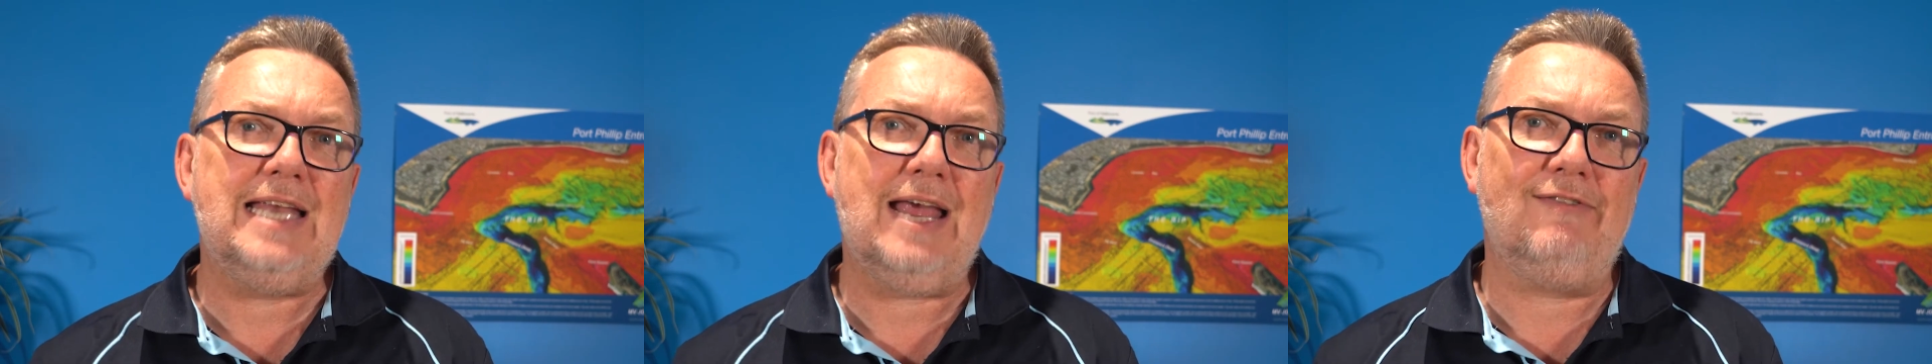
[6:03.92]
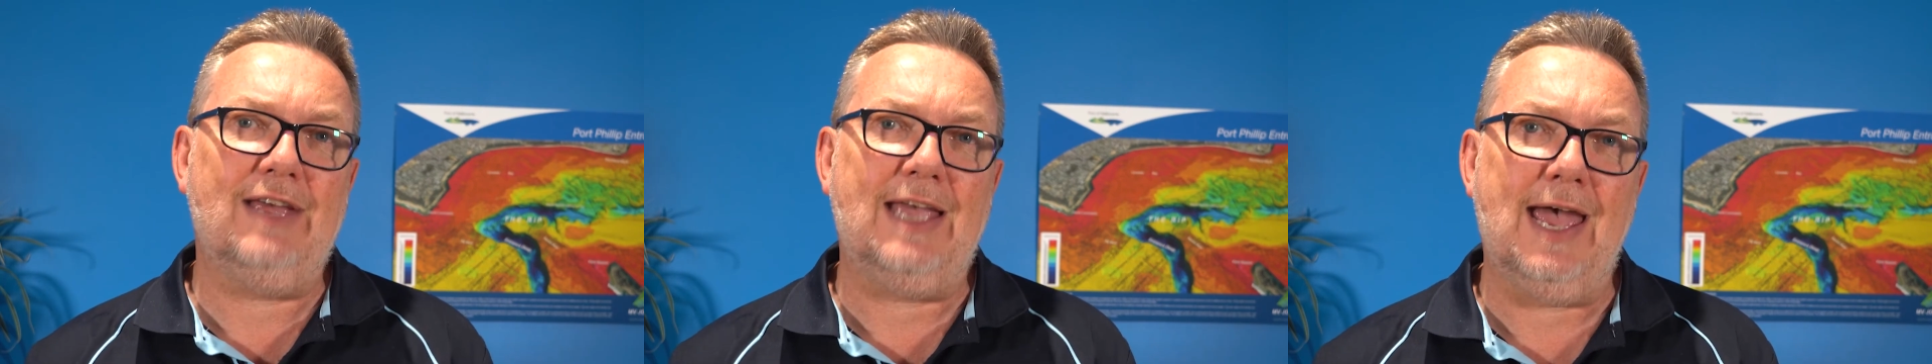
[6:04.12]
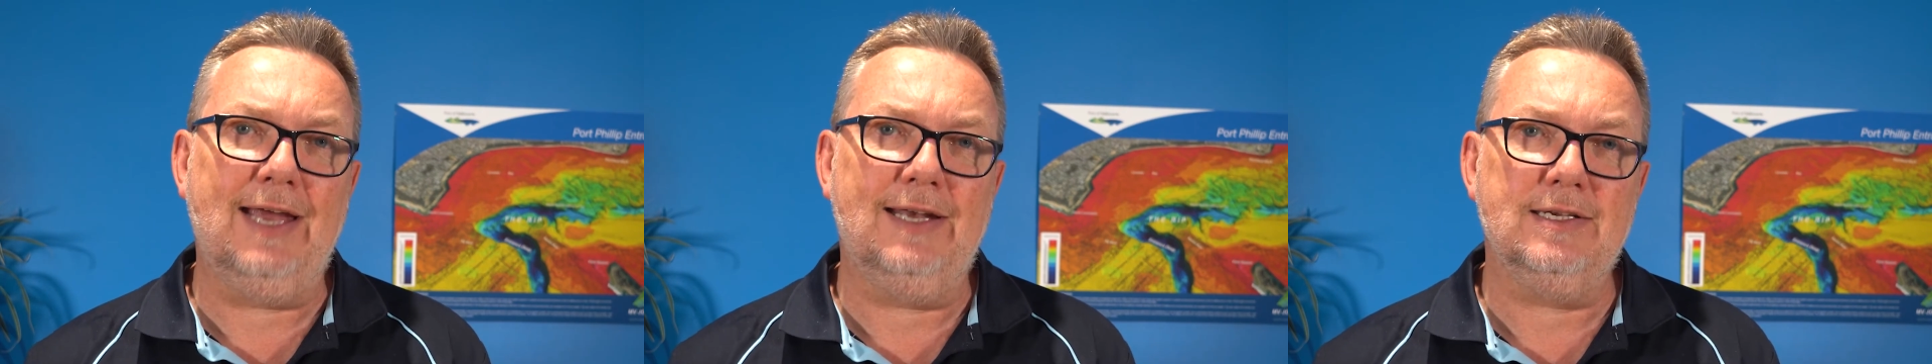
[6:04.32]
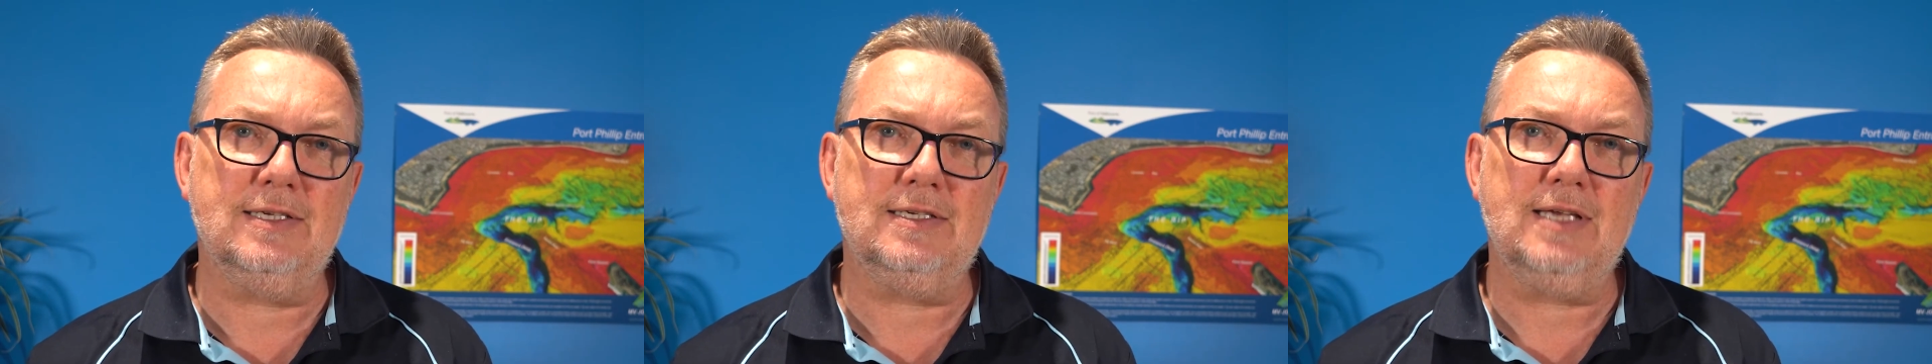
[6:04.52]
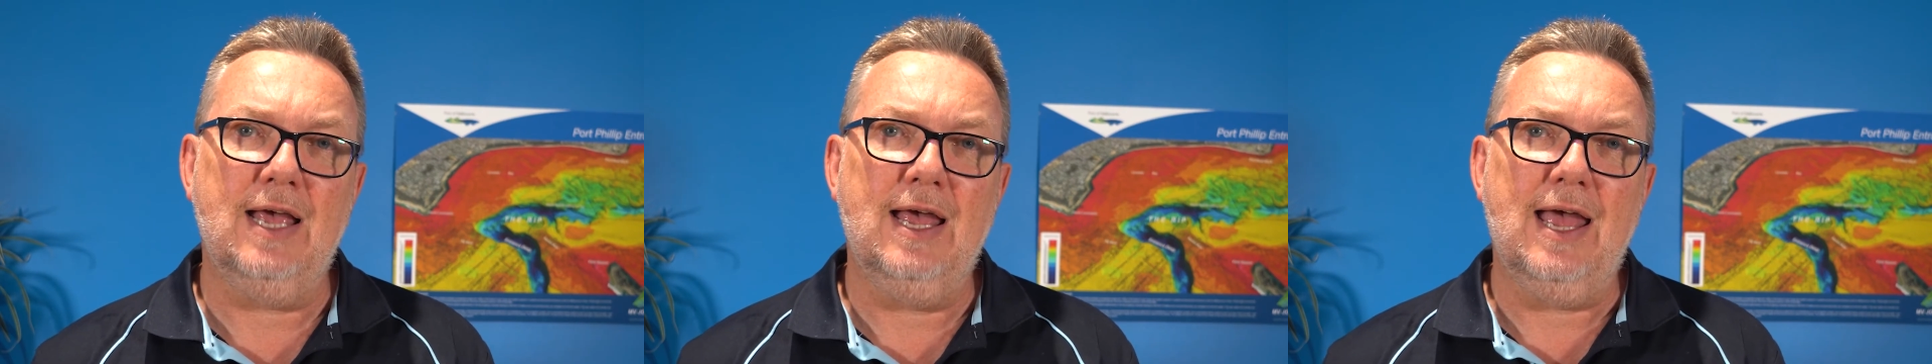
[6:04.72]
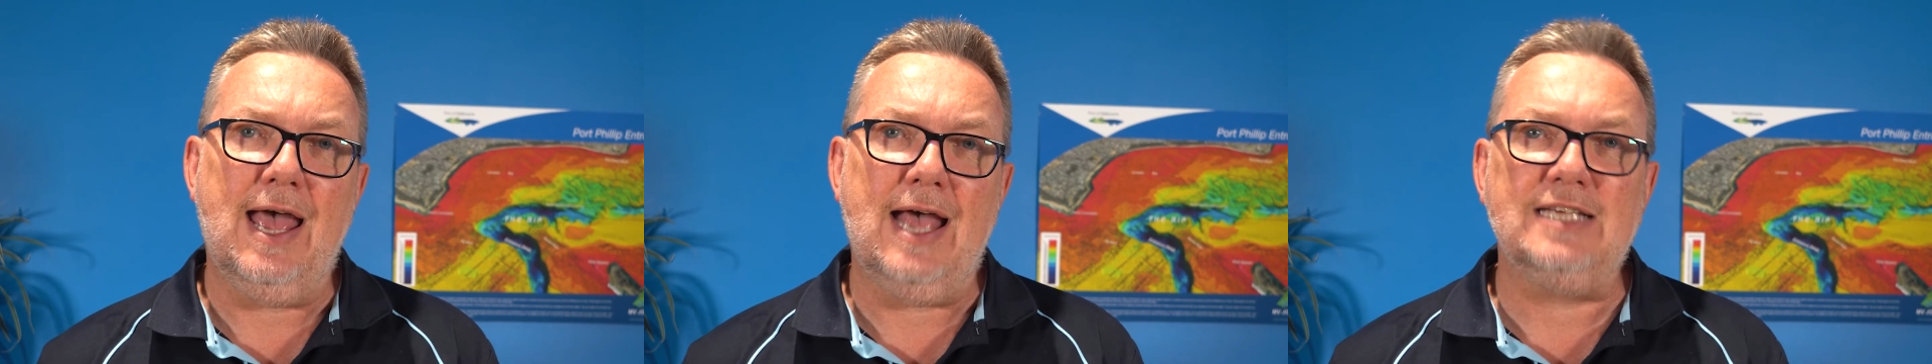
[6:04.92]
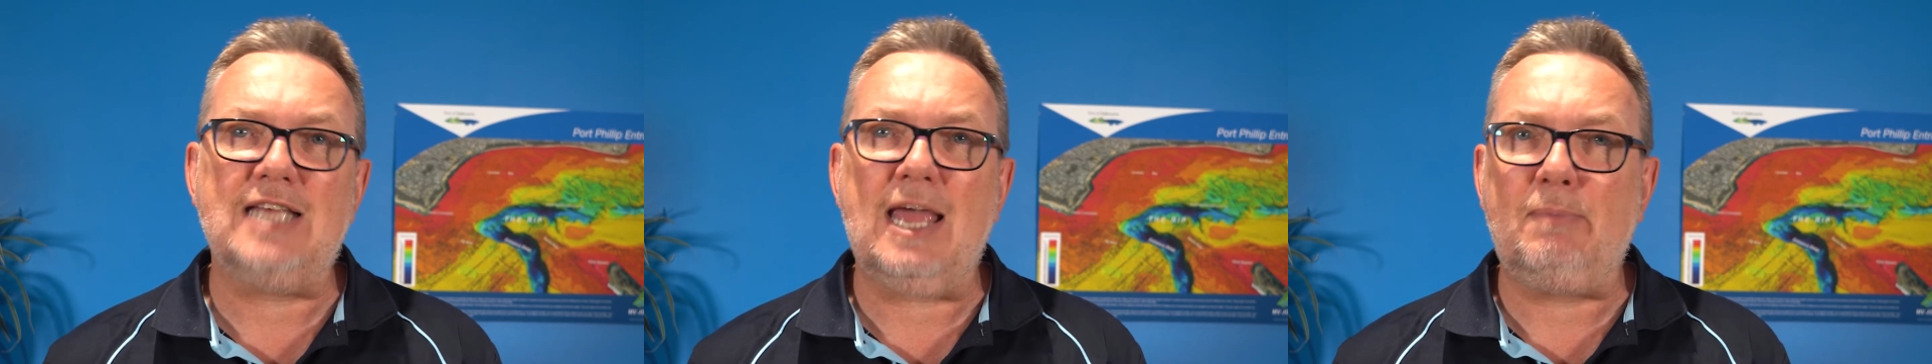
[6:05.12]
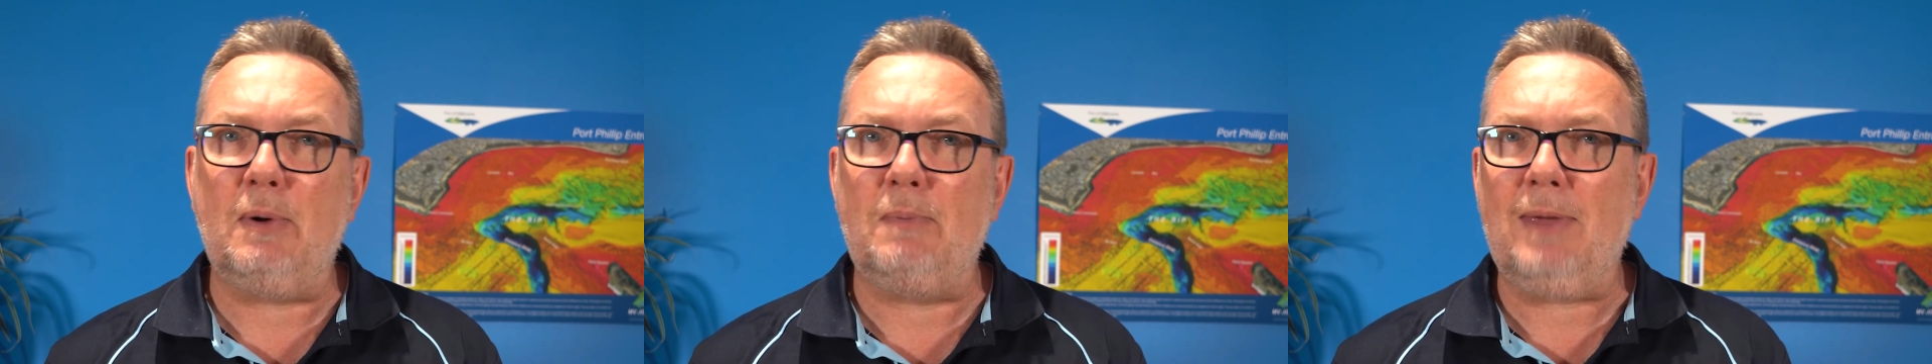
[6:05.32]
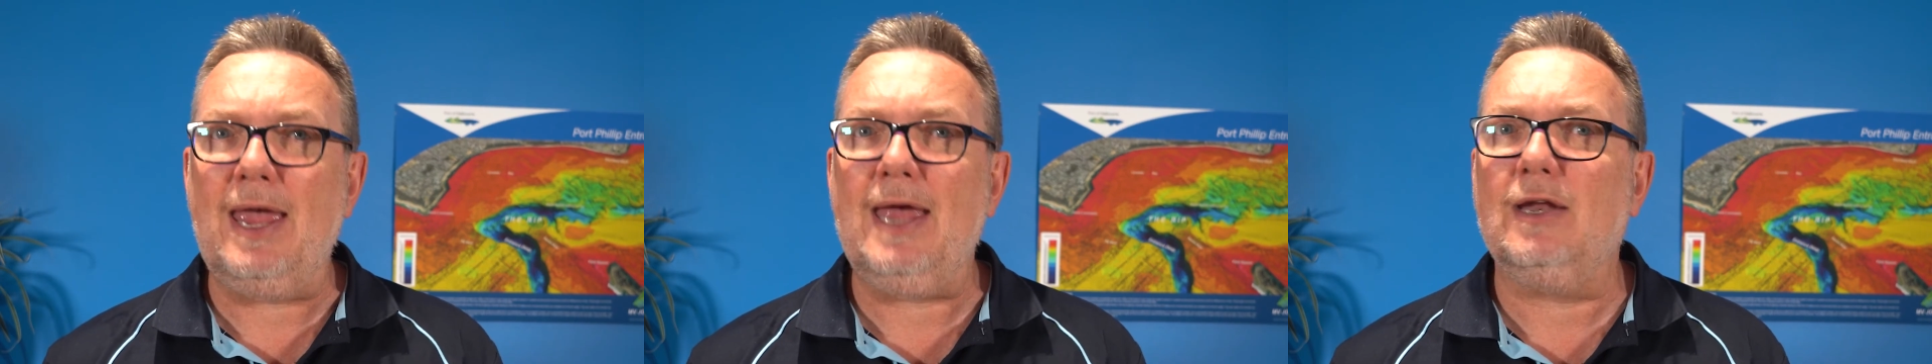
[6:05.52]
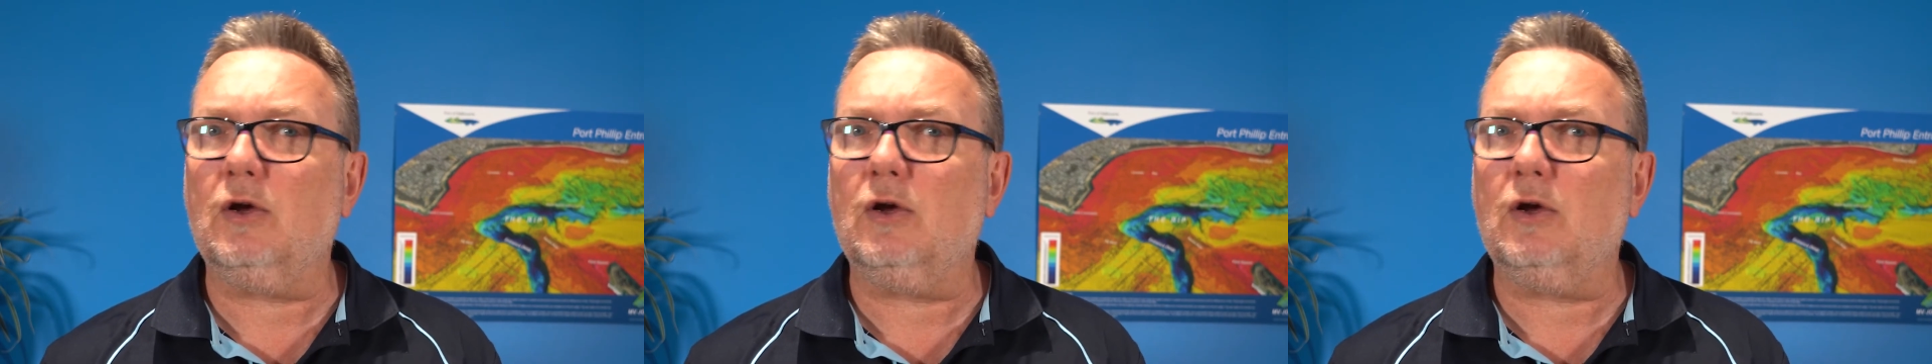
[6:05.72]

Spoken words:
navigators as they prepare